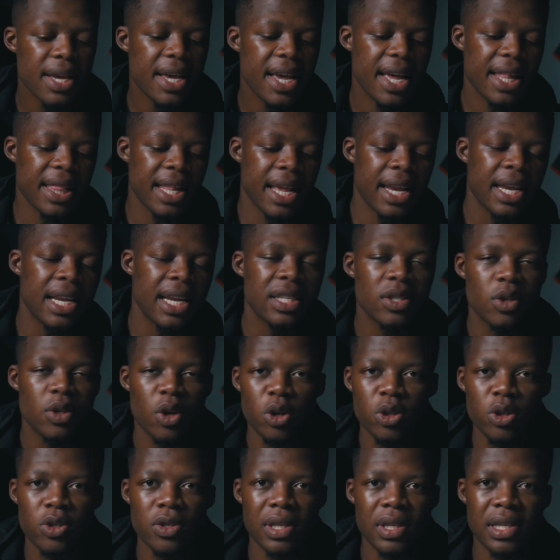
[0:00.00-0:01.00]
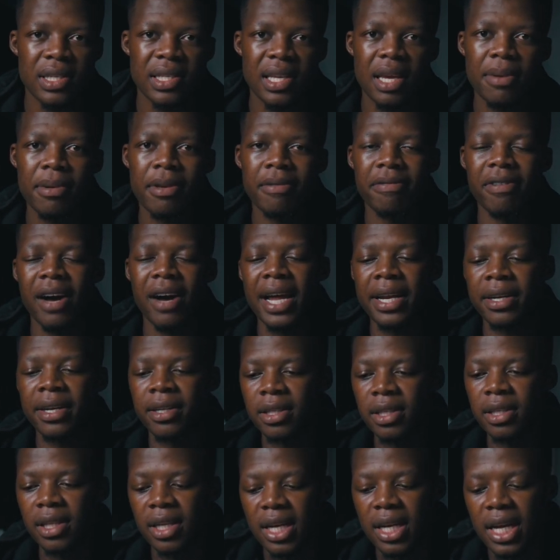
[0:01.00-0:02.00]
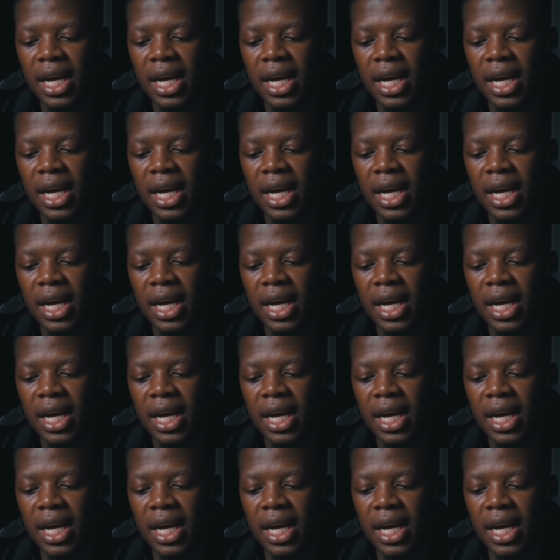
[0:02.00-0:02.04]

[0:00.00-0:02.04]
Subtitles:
And then let's go to the semi-final.